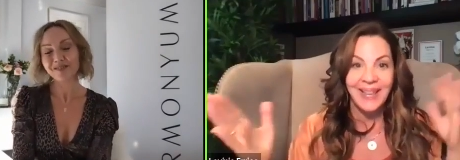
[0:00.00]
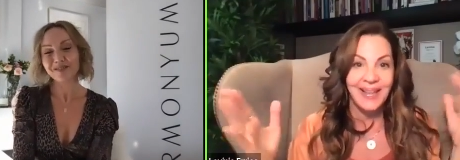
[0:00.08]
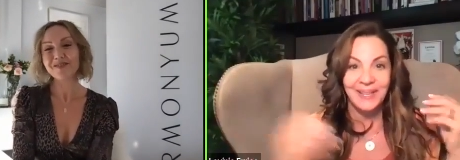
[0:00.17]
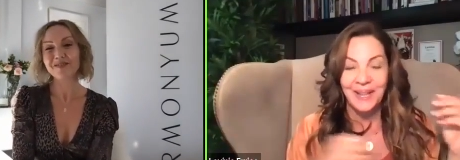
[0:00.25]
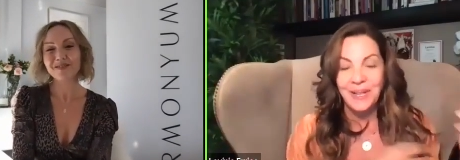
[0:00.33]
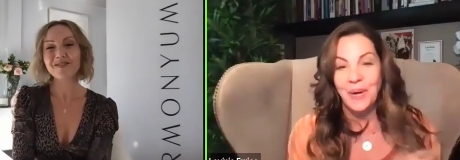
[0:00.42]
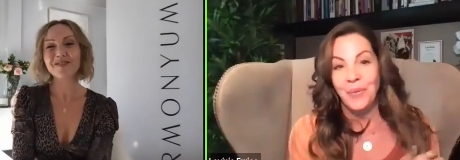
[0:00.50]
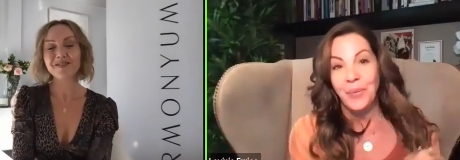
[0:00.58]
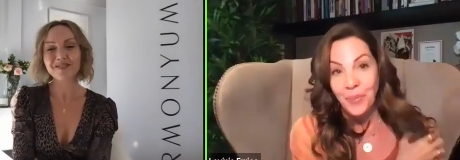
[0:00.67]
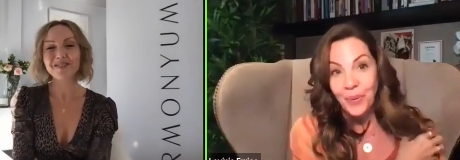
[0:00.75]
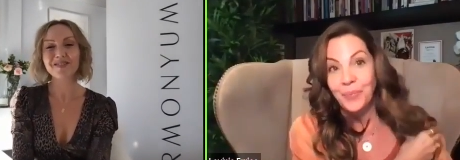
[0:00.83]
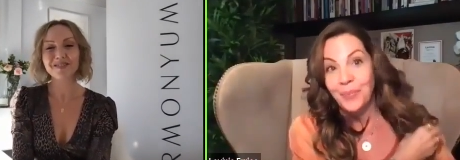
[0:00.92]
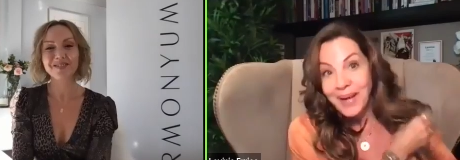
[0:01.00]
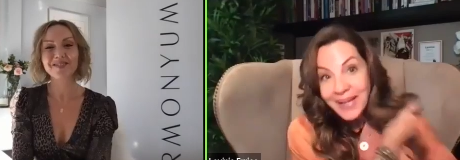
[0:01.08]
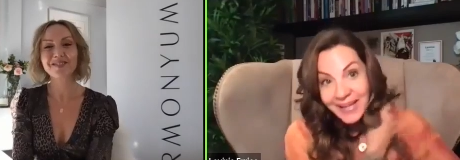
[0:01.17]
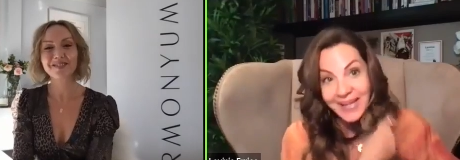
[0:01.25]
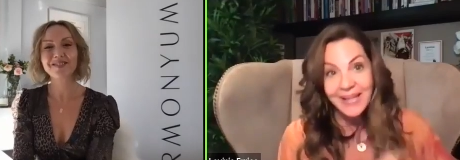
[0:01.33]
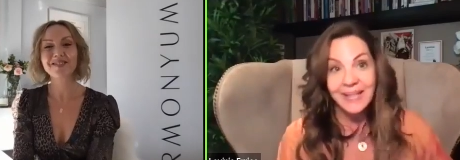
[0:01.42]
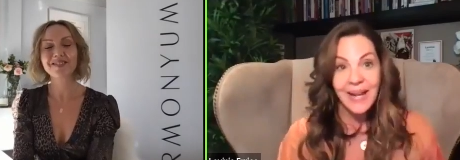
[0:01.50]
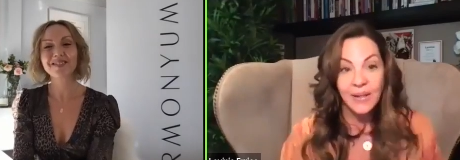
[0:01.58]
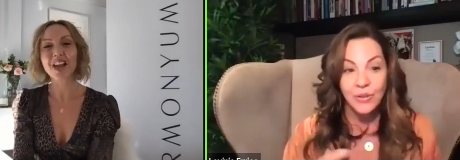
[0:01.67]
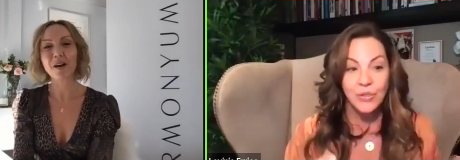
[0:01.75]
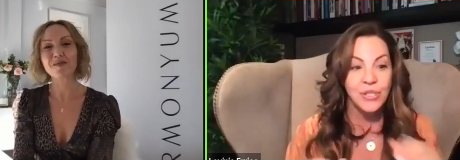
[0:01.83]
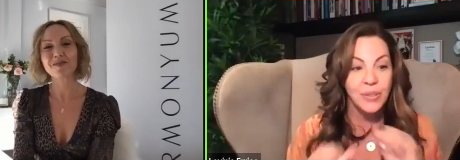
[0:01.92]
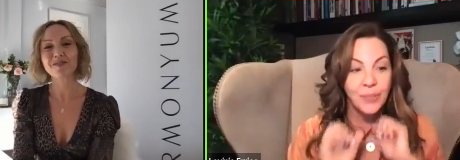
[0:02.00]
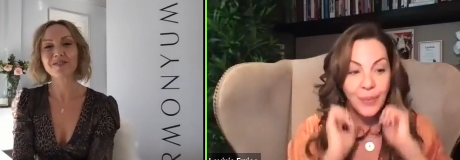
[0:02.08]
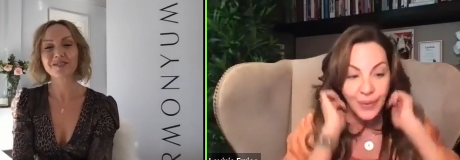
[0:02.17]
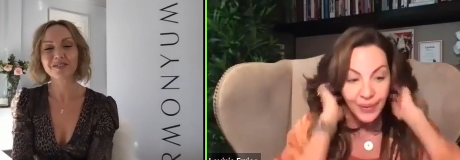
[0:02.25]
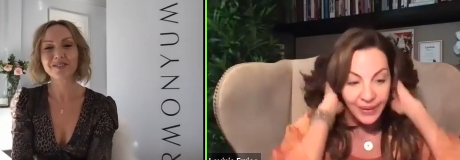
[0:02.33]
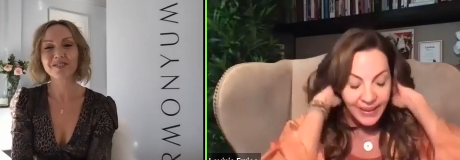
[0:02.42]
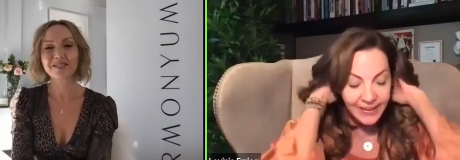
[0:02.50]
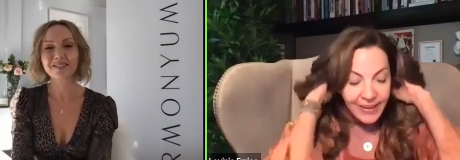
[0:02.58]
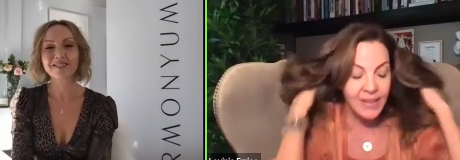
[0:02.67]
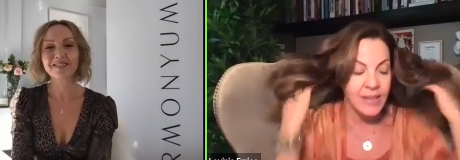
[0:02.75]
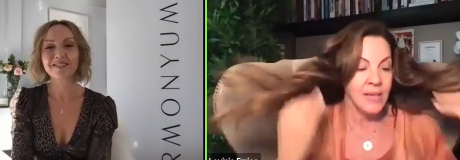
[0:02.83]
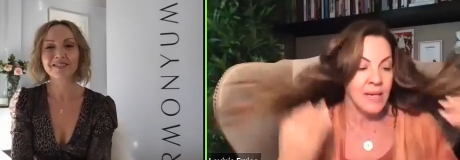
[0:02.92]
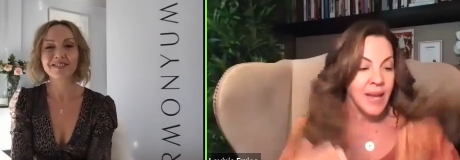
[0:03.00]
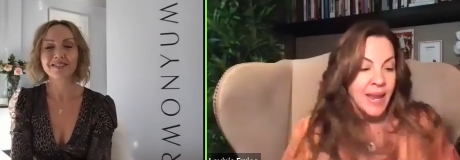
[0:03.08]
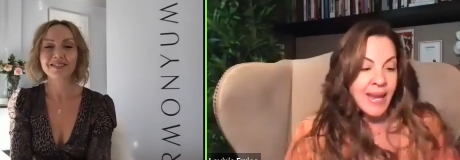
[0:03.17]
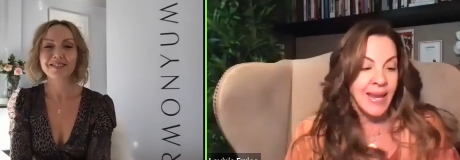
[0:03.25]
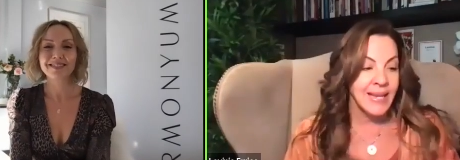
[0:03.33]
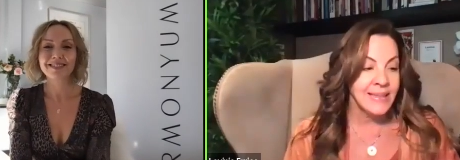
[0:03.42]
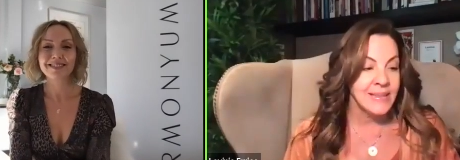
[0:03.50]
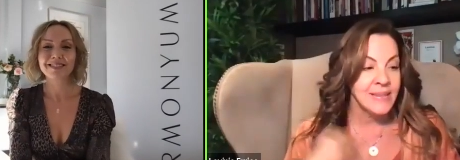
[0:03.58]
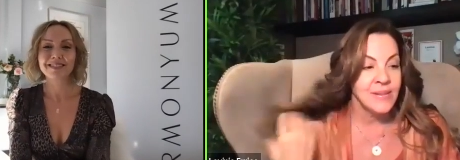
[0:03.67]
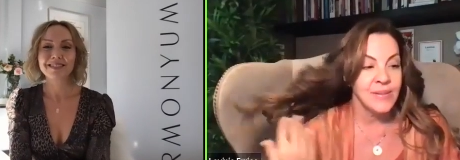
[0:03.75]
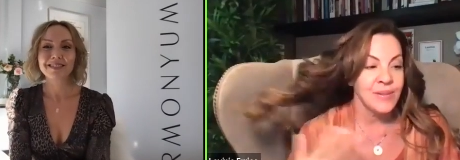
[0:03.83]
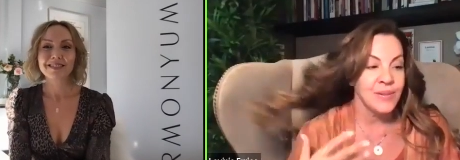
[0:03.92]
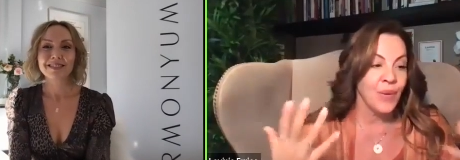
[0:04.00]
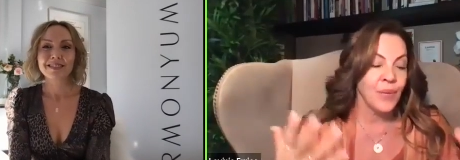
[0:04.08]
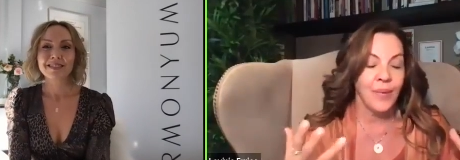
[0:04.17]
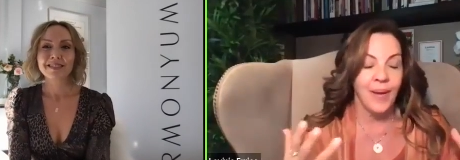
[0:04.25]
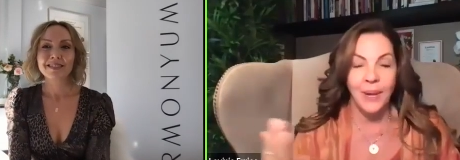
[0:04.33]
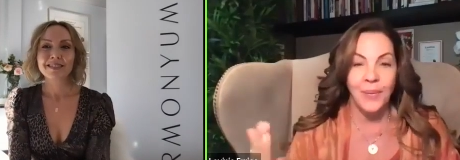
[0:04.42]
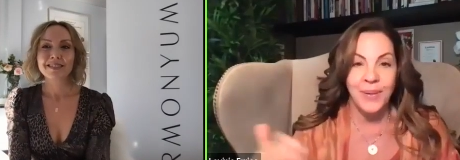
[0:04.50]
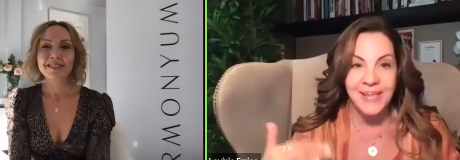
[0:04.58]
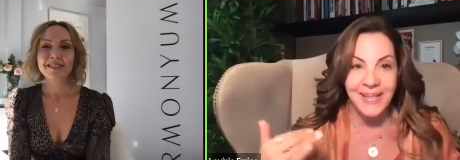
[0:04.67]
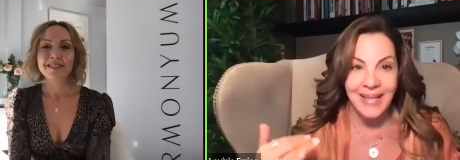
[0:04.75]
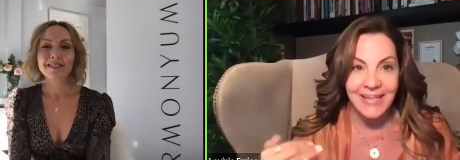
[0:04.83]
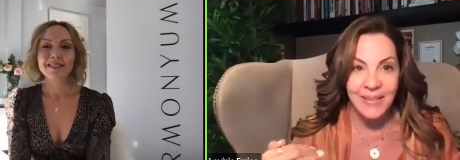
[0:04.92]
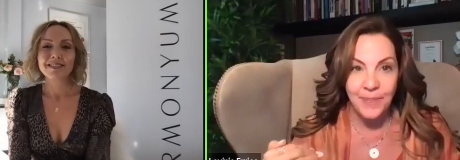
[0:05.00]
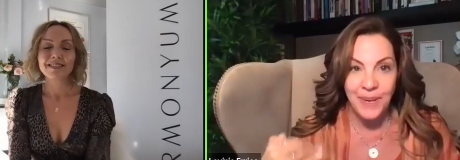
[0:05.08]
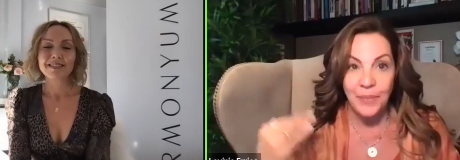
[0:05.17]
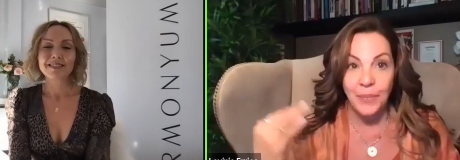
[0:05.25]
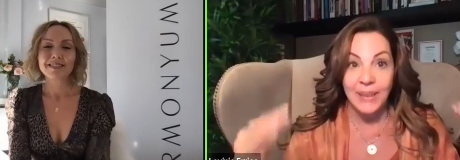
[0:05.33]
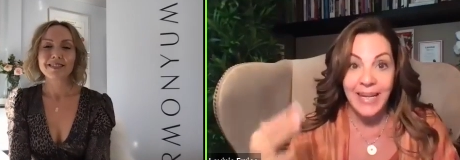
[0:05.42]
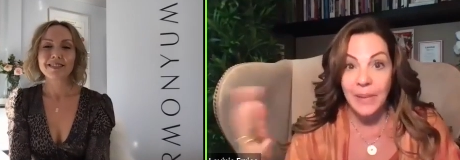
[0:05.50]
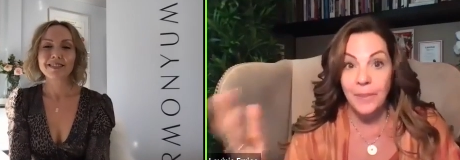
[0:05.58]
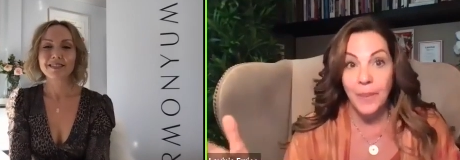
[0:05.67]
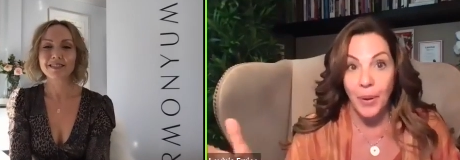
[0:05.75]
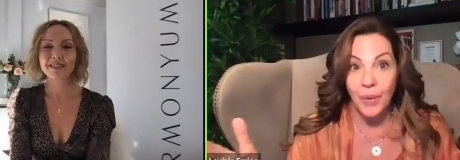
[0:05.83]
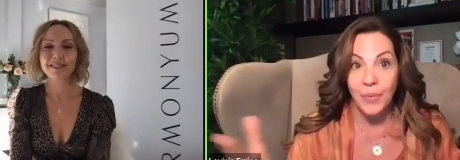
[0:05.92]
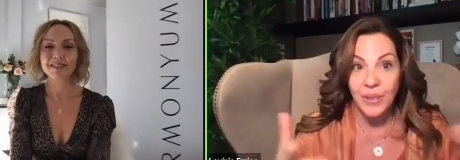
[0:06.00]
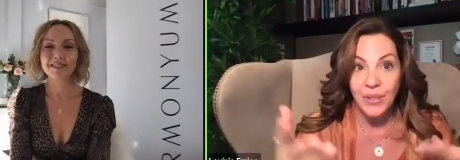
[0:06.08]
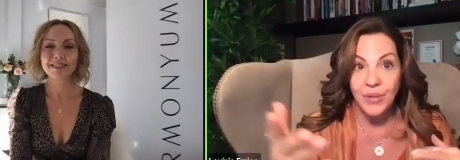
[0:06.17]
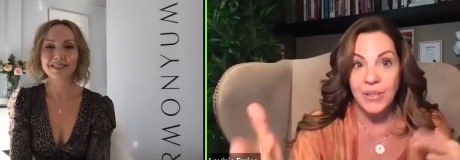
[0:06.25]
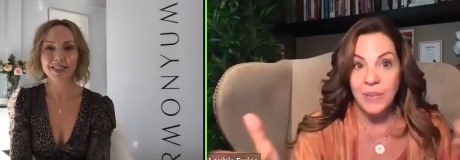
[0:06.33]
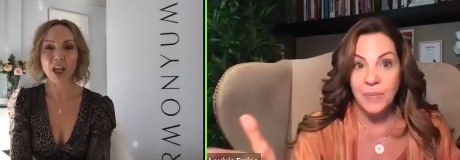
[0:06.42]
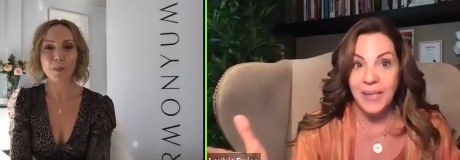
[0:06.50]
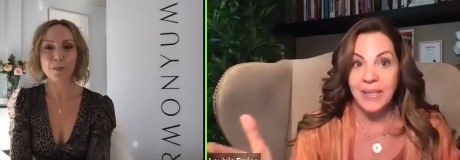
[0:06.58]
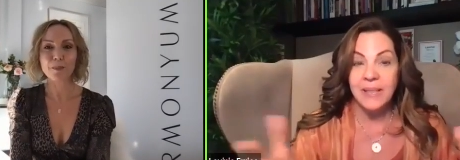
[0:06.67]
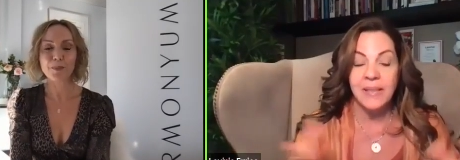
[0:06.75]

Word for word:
Speaker 1: Like they know the word Reiki and energy work, and and so I always like to be relatable when you're explaining